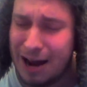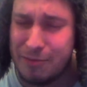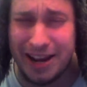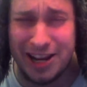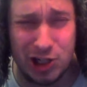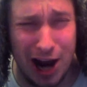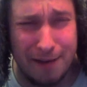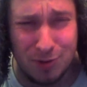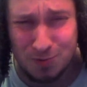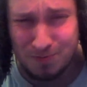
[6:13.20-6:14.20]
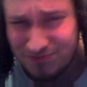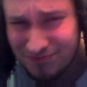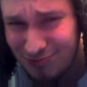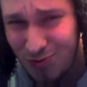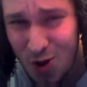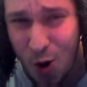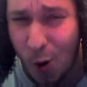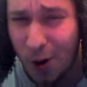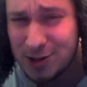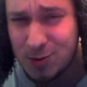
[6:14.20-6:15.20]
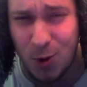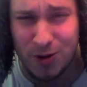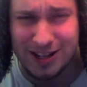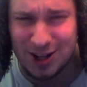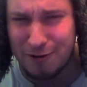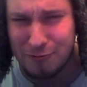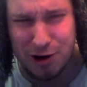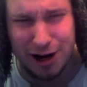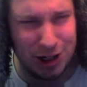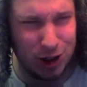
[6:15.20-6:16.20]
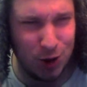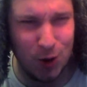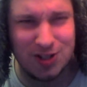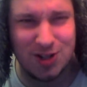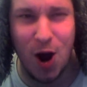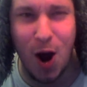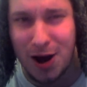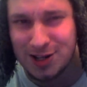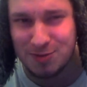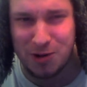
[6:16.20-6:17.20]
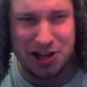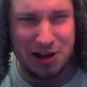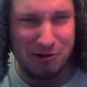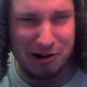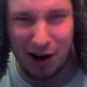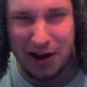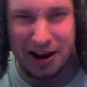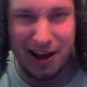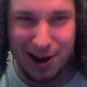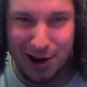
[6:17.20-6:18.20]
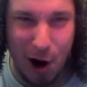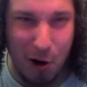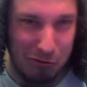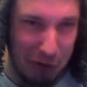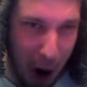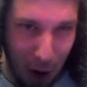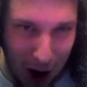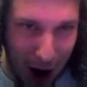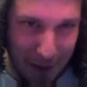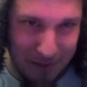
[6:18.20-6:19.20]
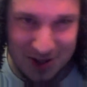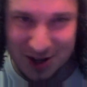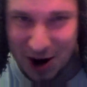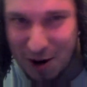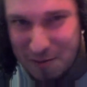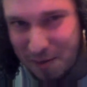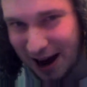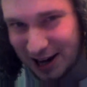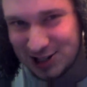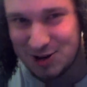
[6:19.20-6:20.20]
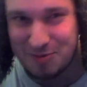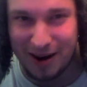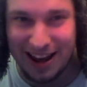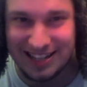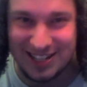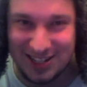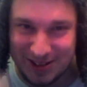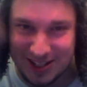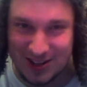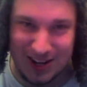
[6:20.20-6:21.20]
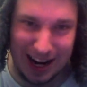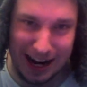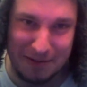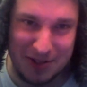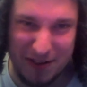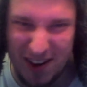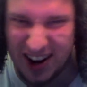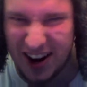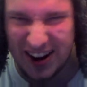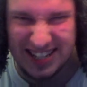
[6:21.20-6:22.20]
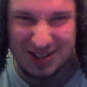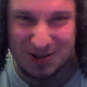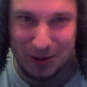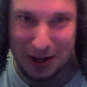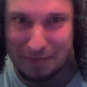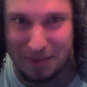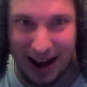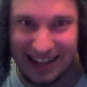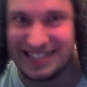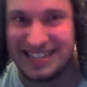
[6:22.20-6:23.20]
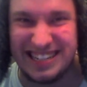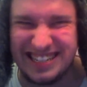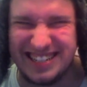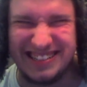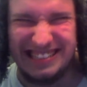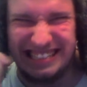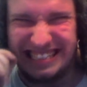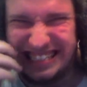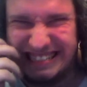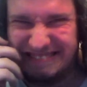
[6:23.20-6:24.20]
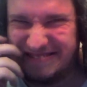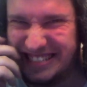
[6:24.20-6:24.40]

And Mickie James always wore these like really short skirts, and when they were like, you know, roll ups, you know, back suplexes, you always got a glimpse of her nice little white panties. So yeah,